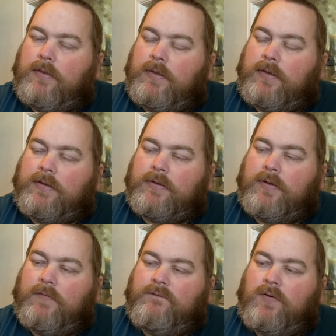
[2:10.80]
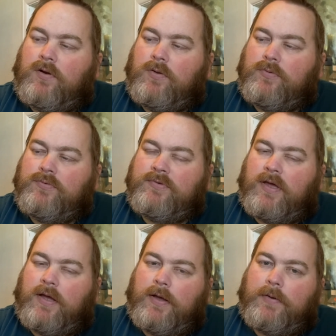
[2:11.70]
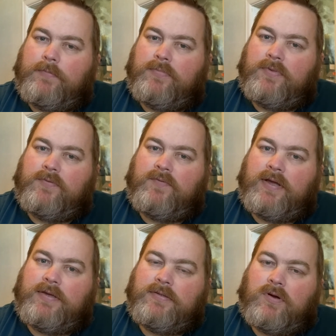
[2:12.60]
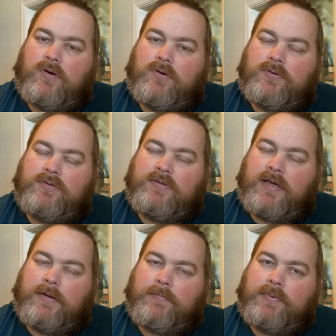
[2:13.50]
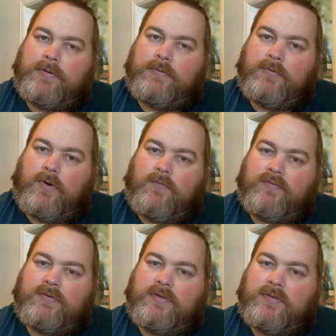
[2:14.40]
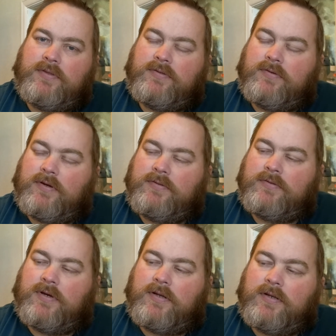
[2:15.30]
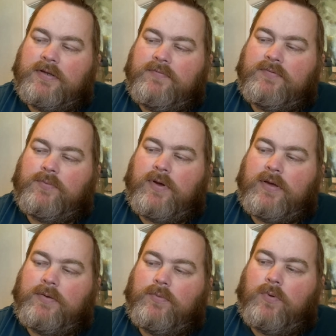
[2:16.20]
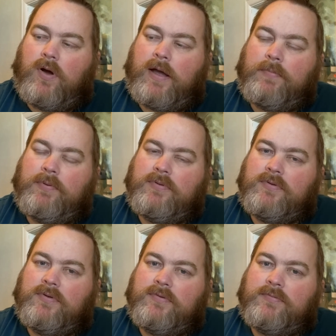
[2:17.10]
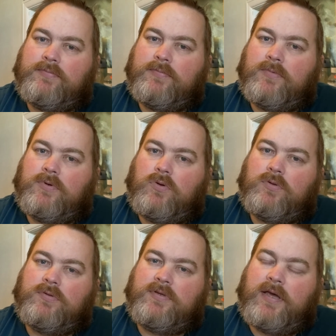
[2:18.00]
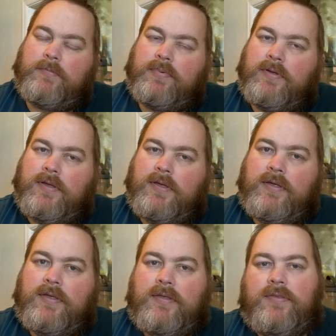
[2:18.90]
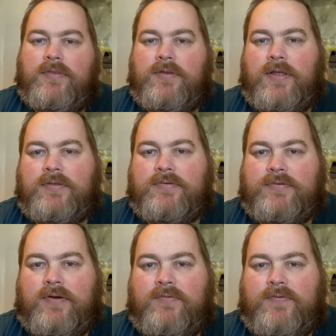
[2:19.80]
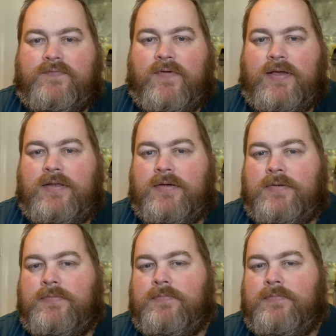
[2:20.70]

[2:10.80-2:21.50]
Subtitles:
it follows the raid on Dieppe. Obviously the title kind of gives away what happened, because it's called Dieppe, The Necessary Failure.